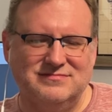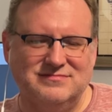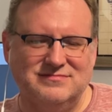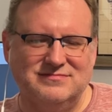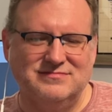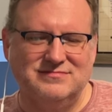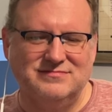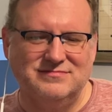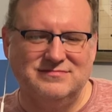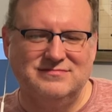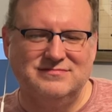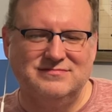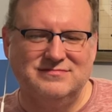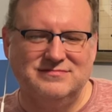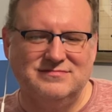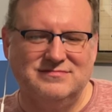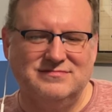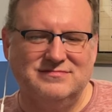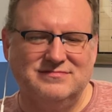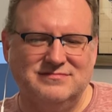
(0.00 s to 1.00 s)

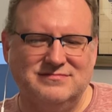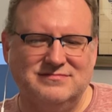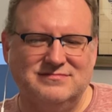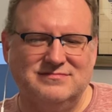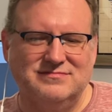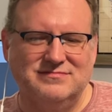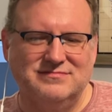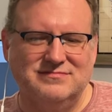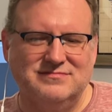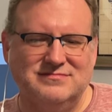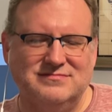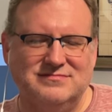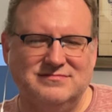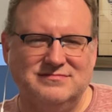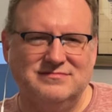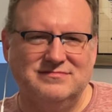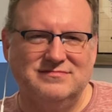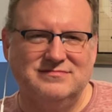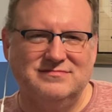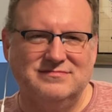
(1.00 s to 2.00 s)

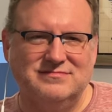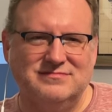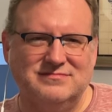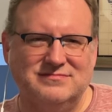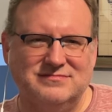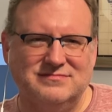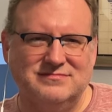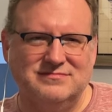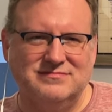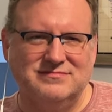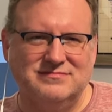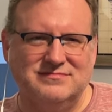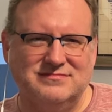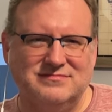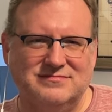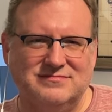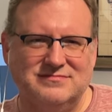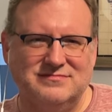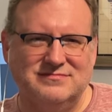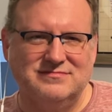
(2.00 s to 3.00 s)

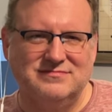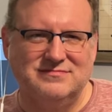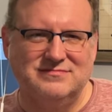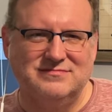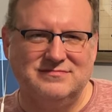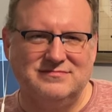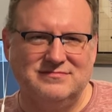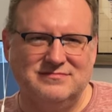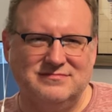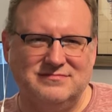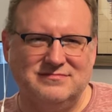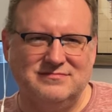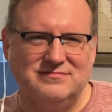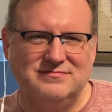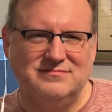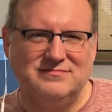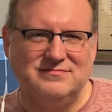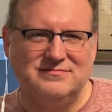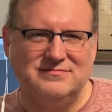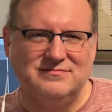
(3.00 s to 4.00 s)

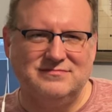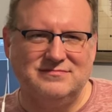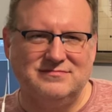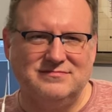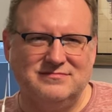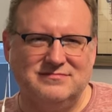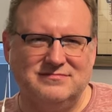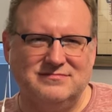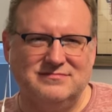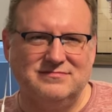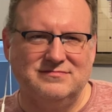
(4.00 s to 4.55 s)
(not speaking)